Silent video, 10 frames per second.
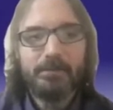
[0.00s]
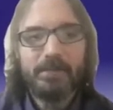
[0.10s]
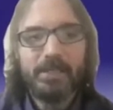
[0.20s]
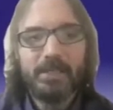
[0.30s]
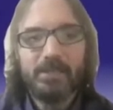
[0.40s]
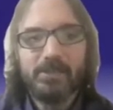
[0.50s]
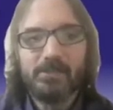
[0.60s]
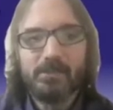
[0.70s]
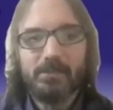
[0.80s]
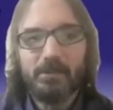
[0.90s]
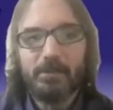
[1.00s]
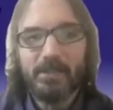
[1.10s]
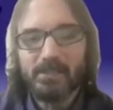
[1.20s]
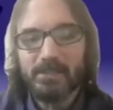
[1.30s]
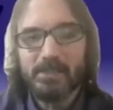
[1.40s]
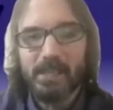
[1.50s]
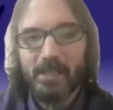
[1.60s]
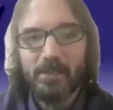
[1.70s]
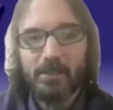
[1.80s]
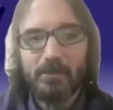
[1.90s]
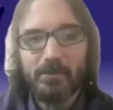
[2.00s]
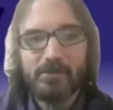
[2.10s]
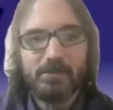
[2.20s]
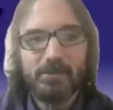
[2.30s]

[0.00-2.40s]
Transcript: because they're basically saying, this